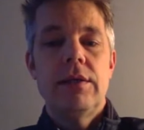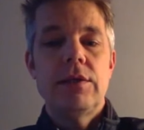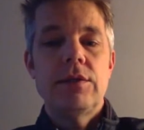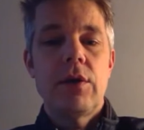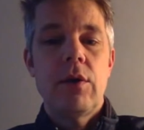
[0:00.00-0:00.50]

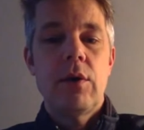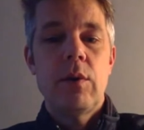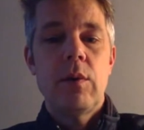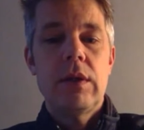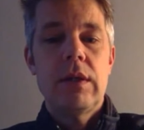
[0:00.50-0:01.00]

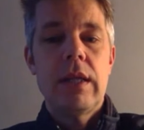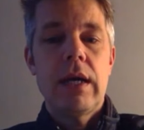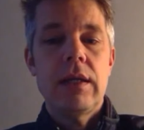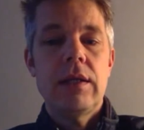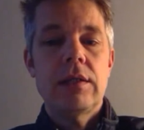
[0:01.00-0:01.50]
So
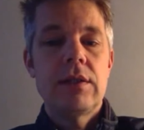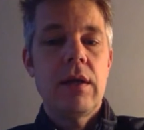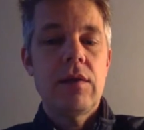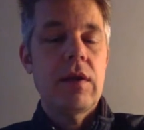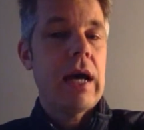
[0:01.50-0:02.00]
that is
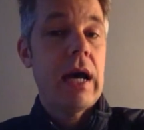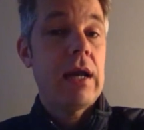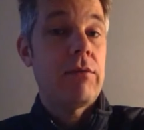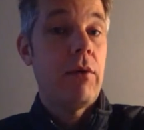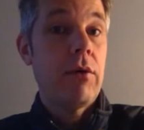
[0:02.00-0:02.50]
not the
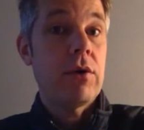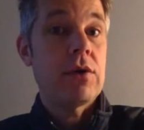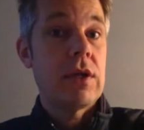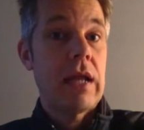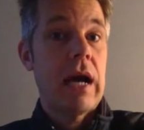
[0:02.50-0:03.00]
kind of
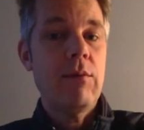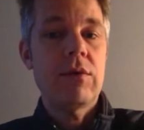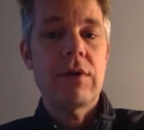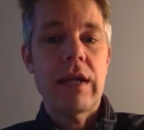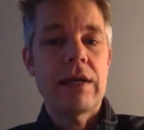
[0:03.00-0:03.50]
horse that I
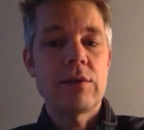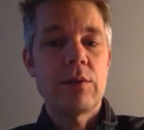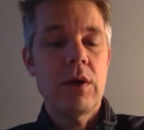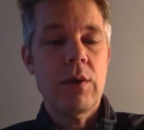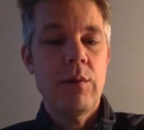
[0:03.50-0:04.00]
would like
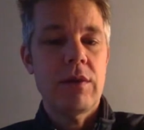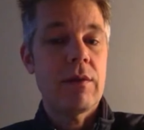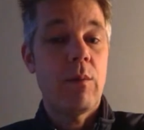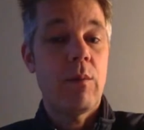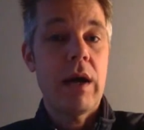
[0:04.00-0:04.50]
to work
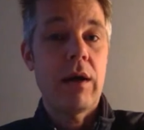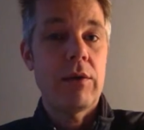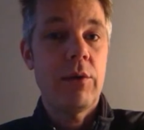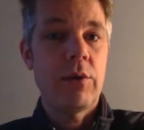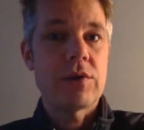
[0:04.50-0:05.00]
with, a
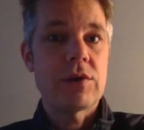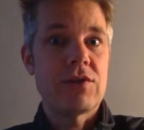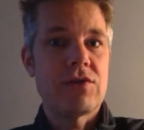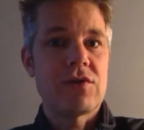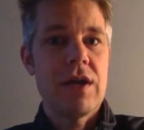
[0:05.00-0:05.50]
wild horse.
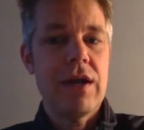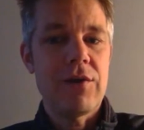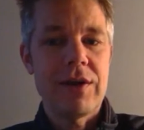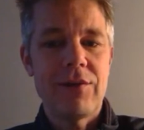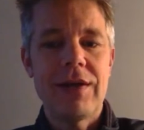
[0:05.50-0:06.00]
That's
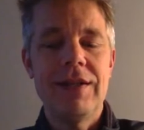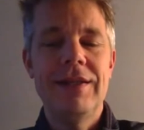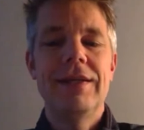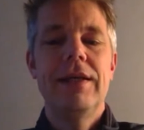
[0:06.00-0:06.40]
scary, right?